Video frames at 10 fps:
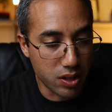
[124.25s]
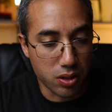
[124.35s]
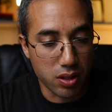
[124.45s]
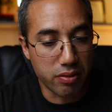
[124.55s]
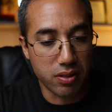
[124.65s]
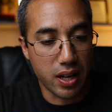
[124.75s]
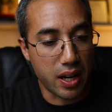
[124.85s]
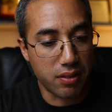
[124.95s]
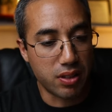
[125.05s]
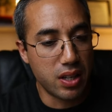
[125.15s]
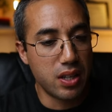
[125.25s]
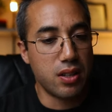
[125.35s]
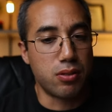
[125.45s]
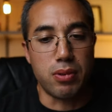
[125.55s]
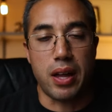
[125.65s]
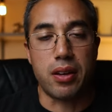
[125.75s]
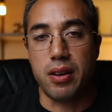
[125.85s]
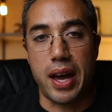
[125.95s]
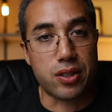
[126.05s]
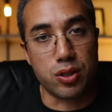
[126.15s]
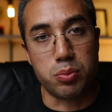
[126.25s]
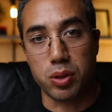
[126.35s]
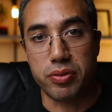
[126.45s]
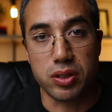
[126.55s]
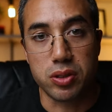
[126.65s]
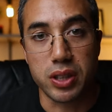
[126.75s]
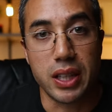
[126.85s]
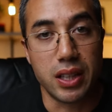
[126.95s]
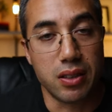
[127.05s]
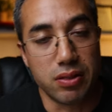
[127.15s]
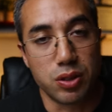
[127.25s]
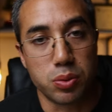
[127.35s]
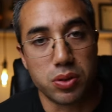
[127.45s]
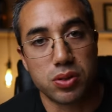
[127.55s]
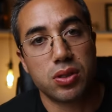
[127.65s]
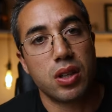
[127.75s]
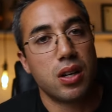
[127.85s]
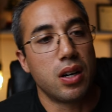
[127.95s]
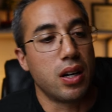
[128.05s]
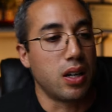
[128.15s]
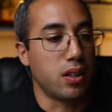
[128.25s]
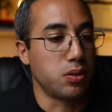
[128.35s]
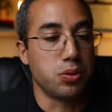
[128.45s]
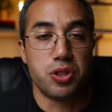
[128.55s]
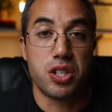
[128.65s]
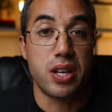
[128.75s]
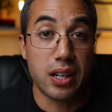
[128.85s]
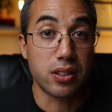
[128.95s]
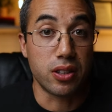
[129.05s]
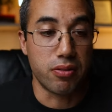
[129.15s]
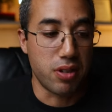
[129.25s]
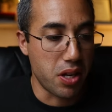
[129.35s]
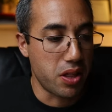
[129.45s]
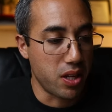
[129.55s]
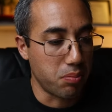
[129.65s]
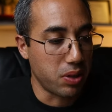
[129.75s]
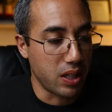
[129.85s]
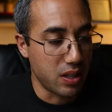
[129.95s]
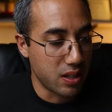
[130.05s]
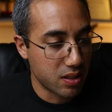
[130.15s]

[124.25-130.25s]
You can often have rather ectomorphic looking individuals uh, who genetically are very thin, but in